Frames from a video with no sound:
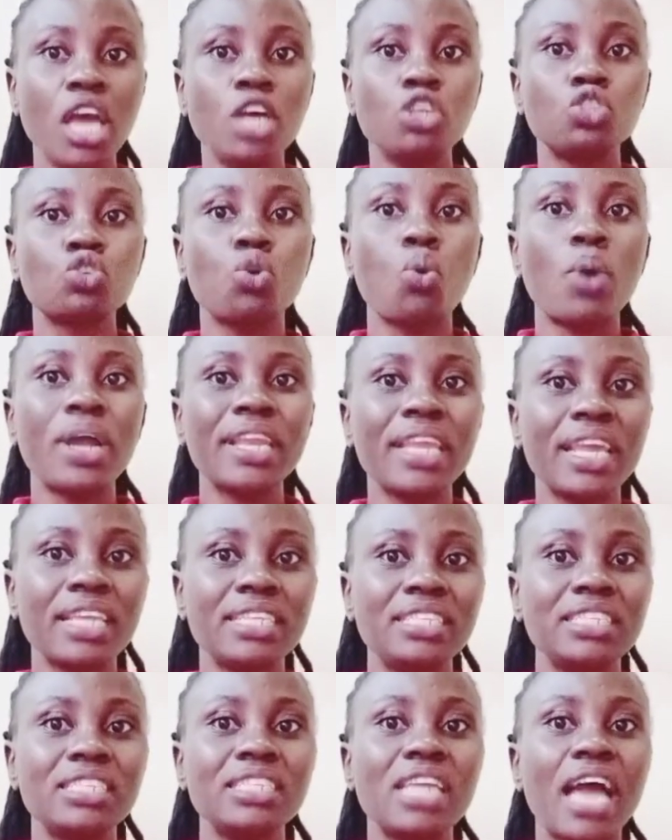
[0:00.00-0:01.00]
So what I
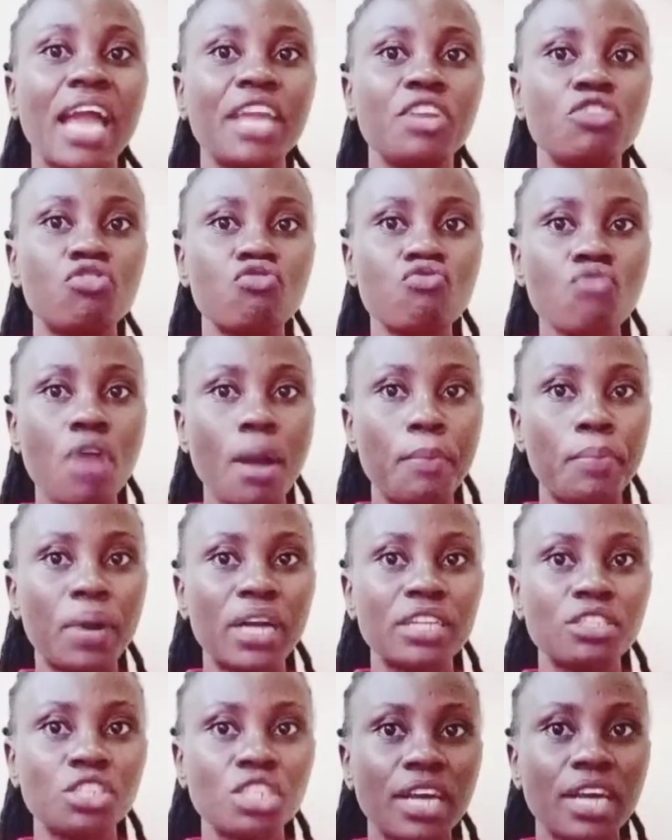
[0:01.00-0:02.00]
did, I drew up
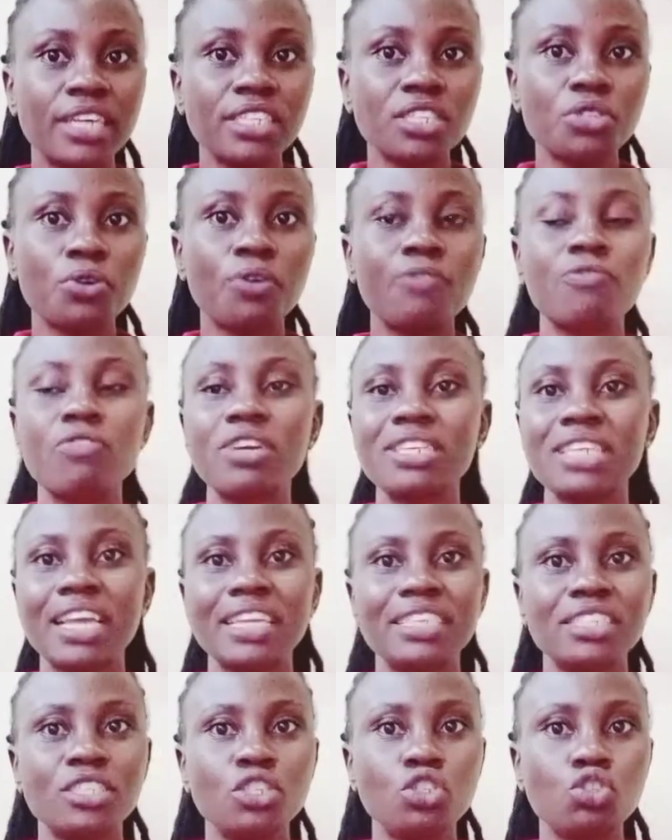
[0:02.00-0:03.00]
a chart of what I
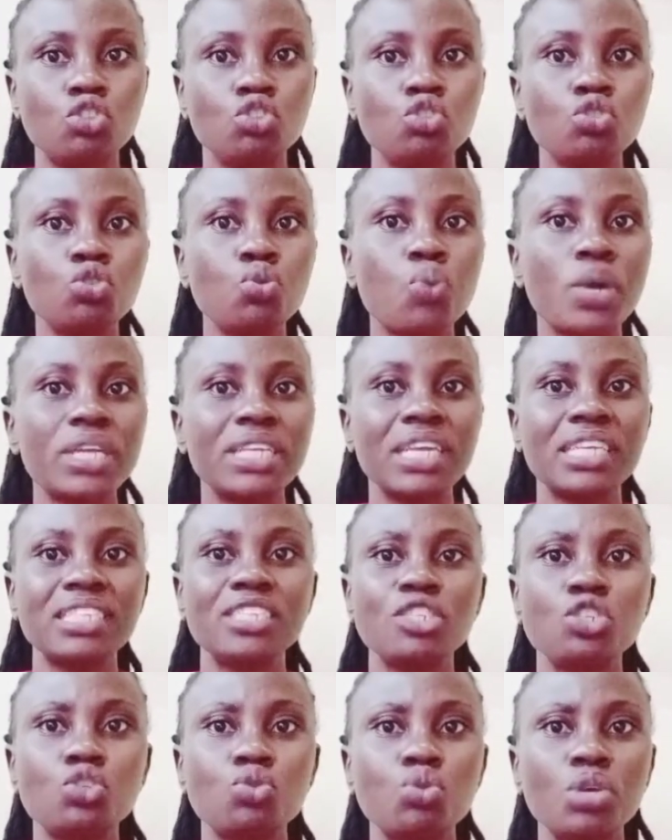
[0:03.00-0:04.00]
need to do, what I
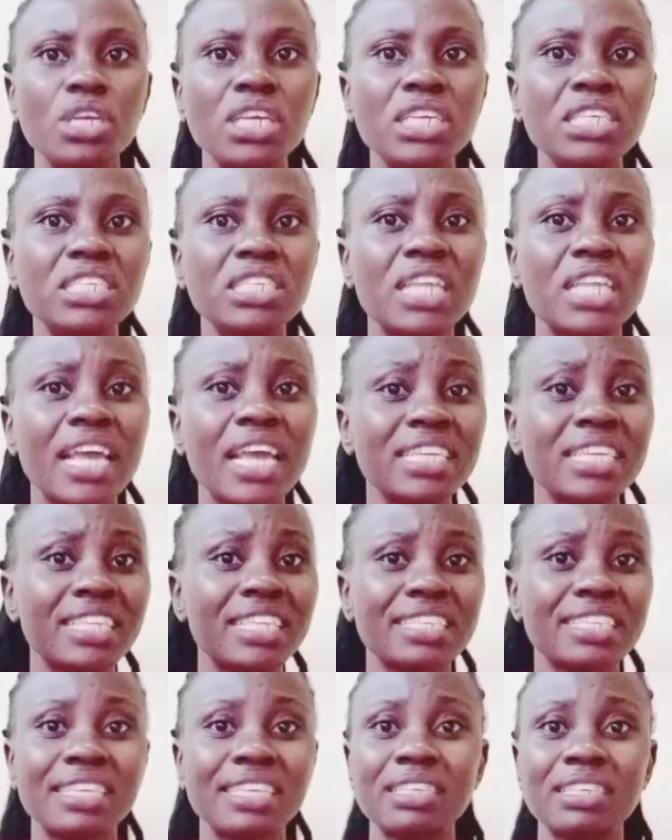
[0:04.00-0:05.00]
need to eat, the
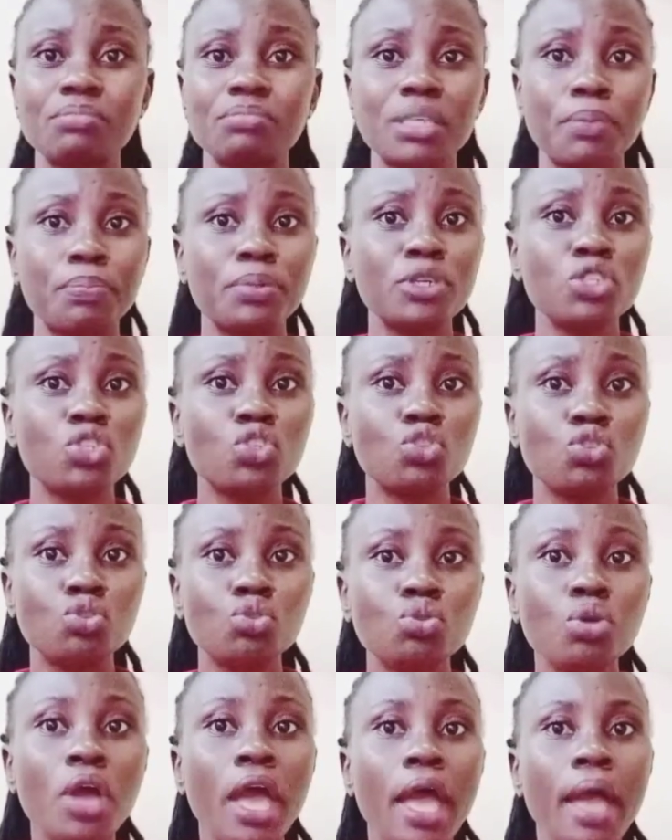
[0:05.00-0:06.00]
exercise I'm supposed to
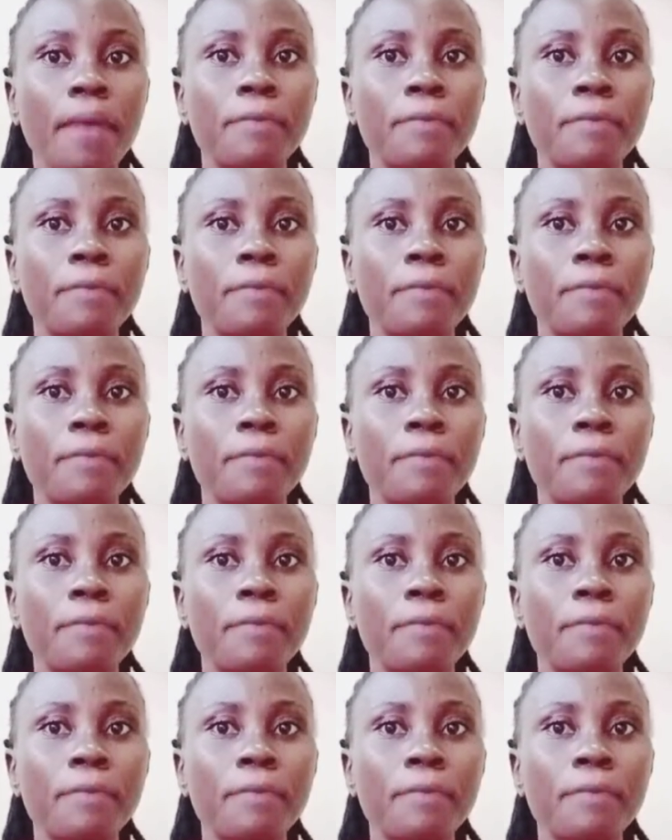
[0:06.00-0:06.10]
do,